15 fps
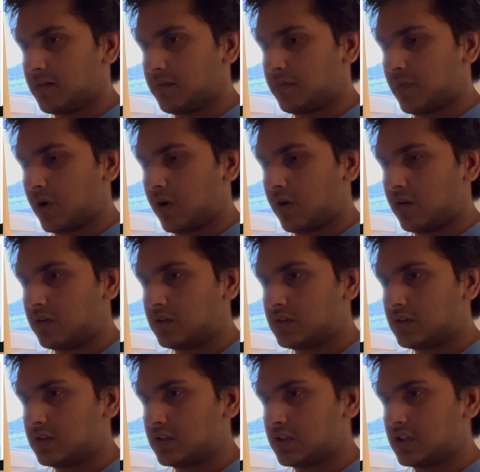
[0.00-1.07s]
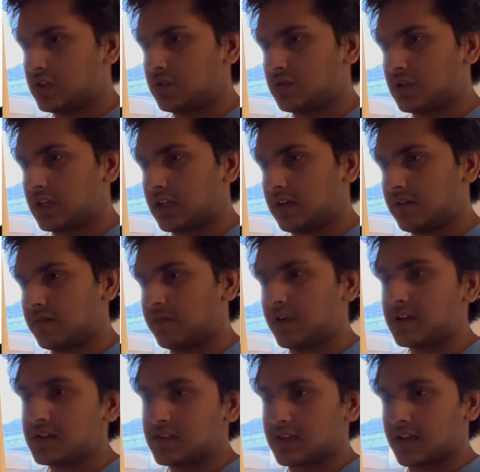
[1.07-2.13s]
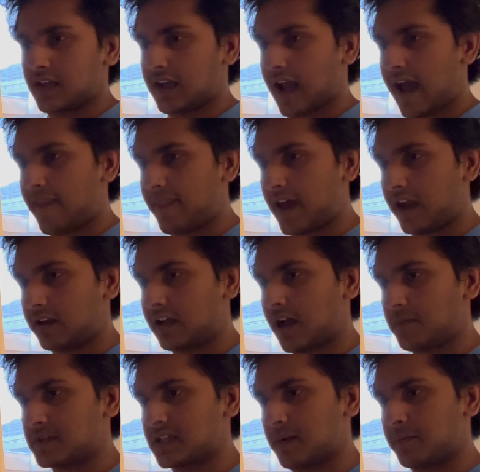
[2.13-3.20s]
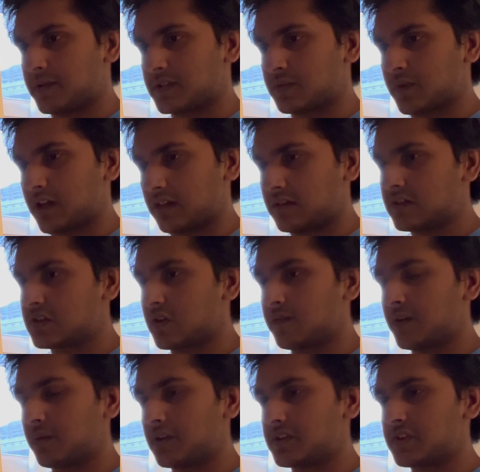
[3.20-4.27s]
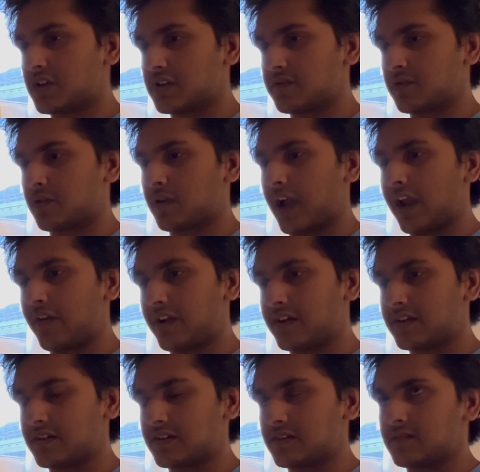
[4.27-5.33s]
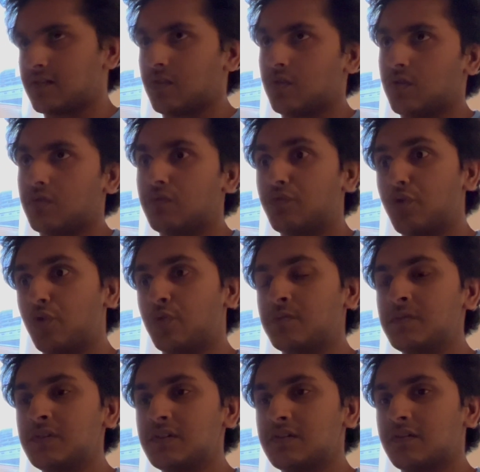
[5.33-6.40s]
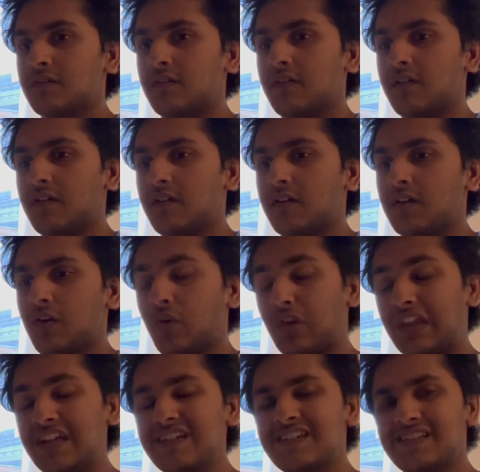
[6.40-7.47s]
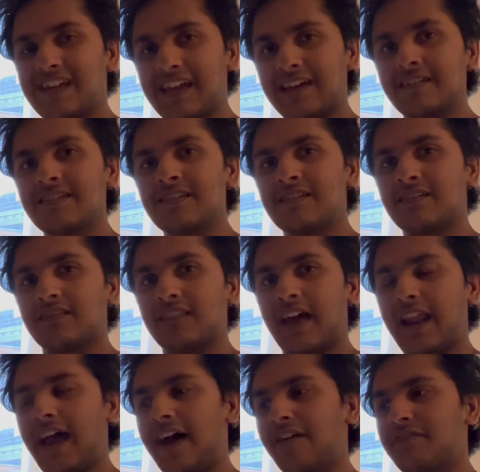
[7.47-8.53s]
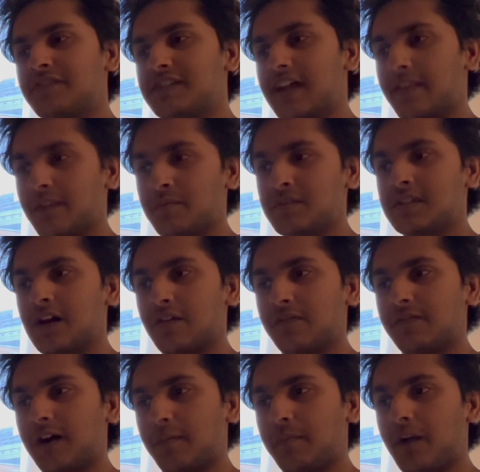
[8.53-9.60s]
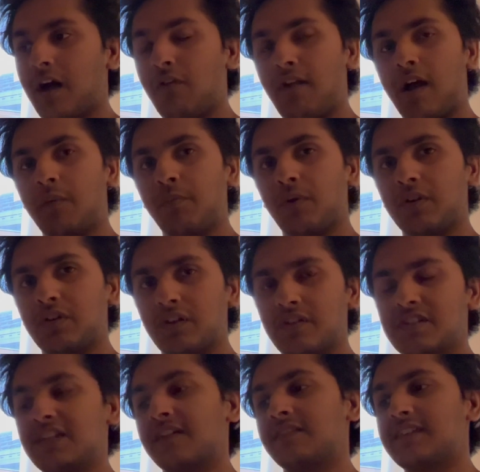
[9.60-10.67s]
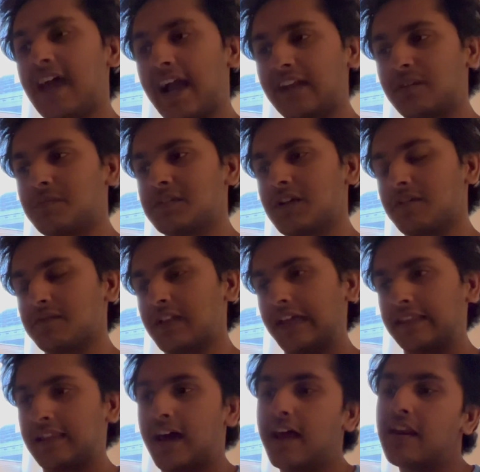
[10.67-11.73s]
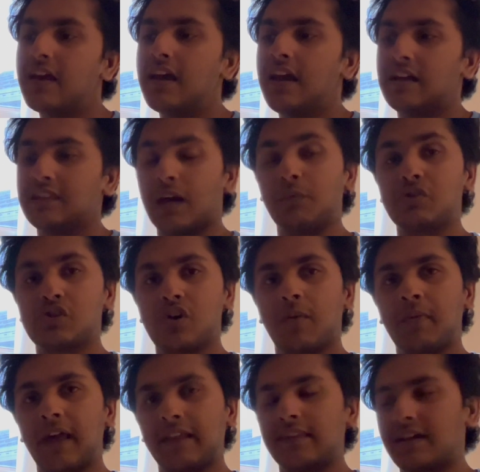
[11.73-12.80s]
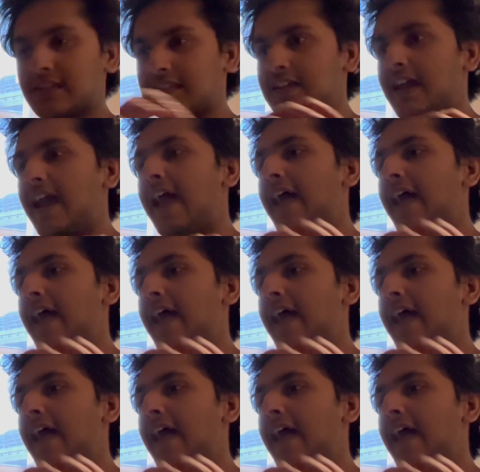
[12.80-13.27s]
Bond University, and that comes up as well. So if you want to search for areas or rooms or listings that have set themselves up around Bond University and tagged themselves like that, they will show up like this.